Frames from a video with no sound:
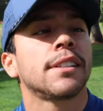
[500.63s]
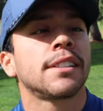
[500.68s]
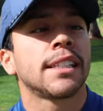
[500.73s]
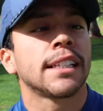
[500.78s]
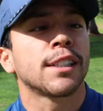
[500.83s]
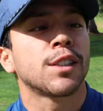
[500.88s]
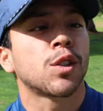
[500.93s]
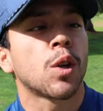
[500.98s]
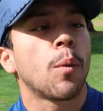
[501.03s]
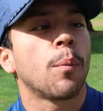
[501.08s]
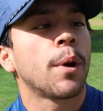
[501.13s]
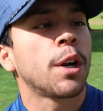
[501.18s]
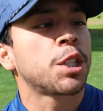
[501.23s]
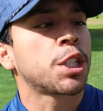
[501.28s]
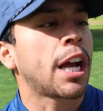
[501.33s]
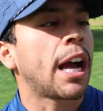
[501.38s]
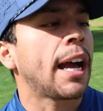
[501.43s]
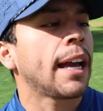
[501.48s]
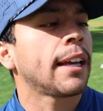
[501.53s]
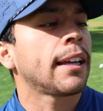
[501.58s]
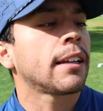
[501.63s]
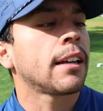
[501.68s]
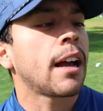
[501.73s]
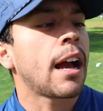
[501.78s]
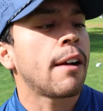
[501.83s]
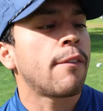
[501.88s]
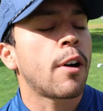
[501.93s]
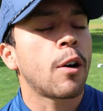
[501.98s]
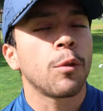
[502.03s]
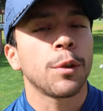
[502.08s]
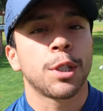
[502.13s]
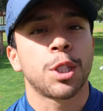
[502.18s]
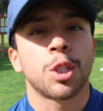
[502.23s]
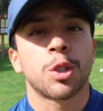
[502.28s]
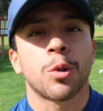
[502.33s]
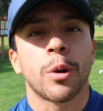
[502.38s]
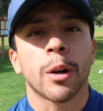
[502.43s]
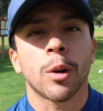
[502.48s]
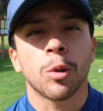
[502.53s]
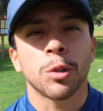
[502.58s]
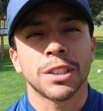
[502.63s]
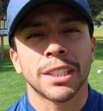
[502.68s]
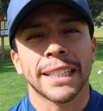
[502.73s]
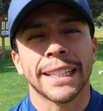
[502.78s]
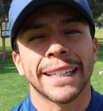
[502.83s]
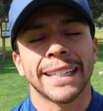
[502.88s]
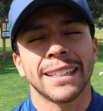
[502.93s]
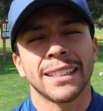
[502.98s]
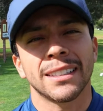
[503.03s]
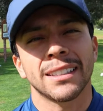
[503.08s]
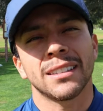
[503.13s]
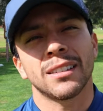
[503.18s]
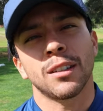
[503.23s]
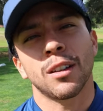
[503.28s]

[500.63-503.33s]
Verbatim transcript: this thing so much. I've always struggled to hit